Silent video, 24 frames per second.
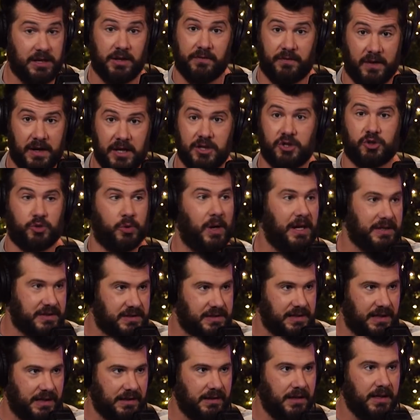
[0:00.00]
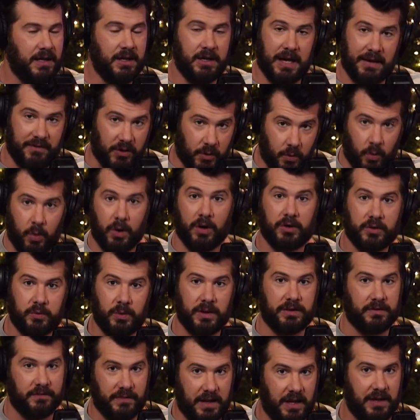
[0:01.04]
They're very trusting. Having worked
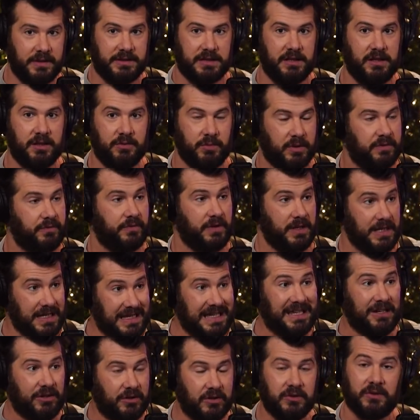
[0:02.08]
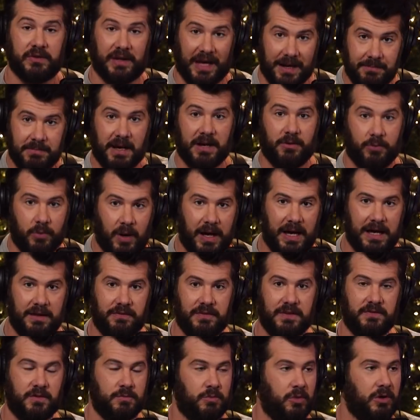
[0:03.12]
with and volunteered with for years, and my
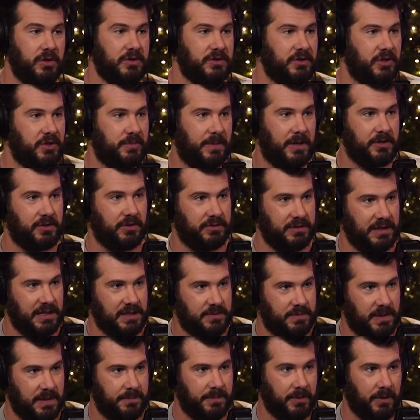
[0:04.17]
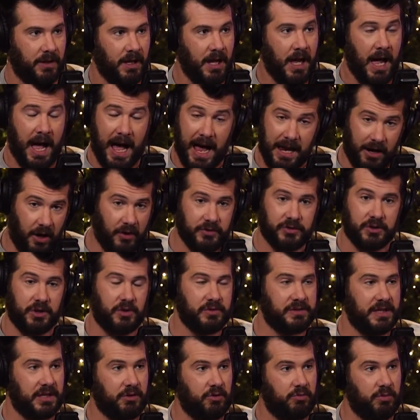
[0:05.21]
wife even more so, special needs people. I also
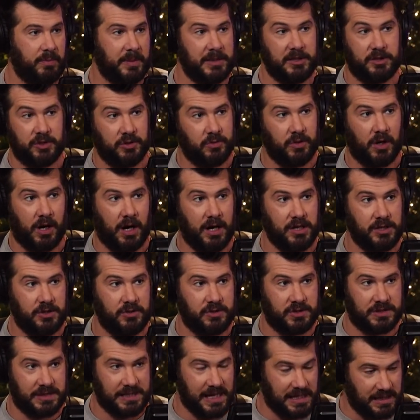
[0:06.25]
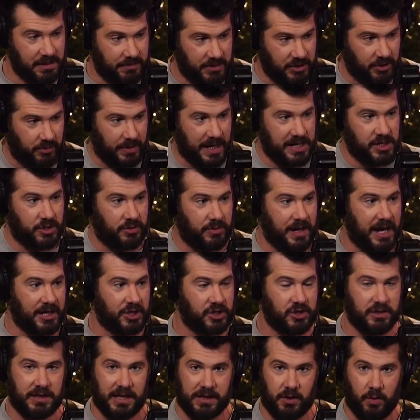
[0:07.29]
don't think it would be too hard to send them in the right
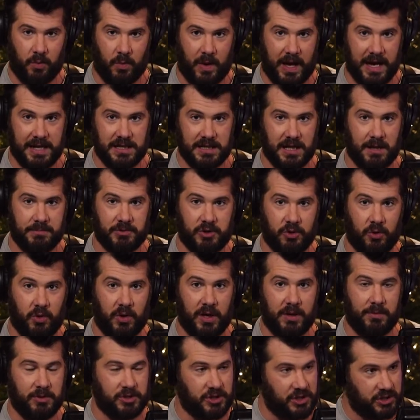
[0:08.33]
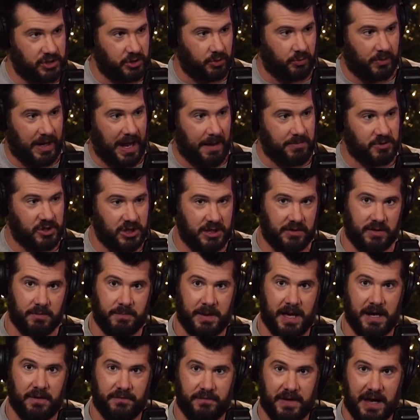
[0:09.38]
direction, like a wind up toy with just the rap sheet of the
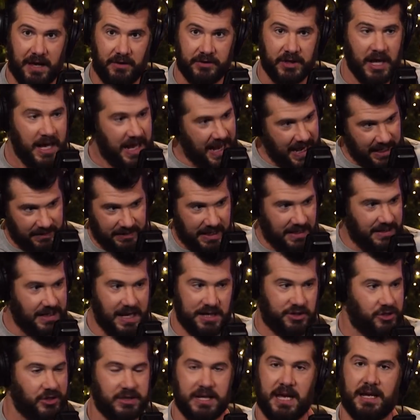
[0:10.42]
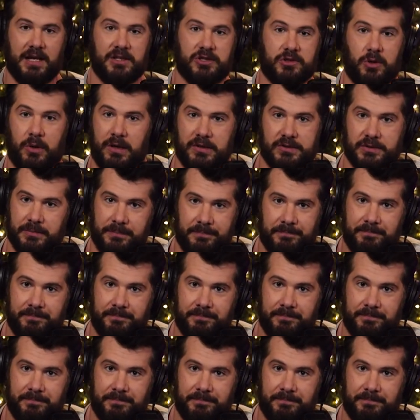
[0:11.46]
pedophiles, and let nature take its course.